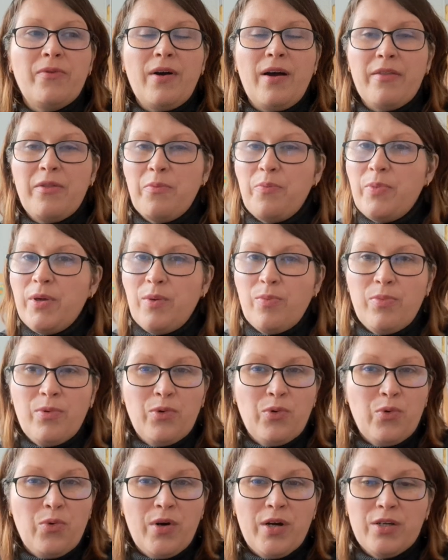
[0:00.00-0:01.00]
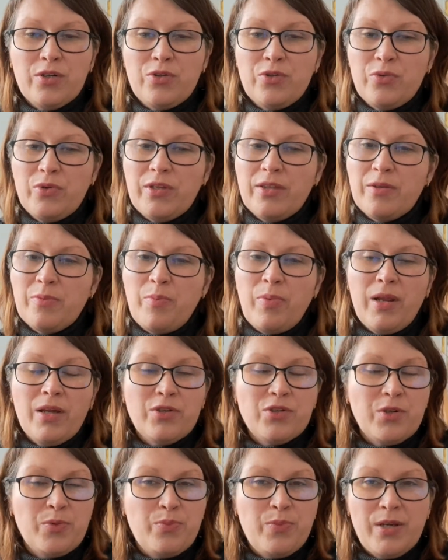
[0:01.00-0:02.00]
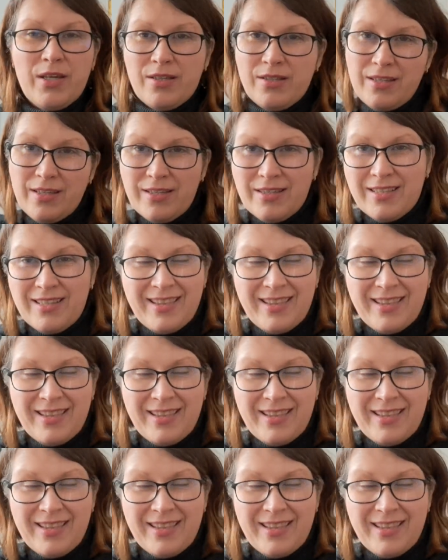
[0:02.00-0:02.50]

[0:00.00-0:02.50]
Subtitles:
other people who are doing the plushie business,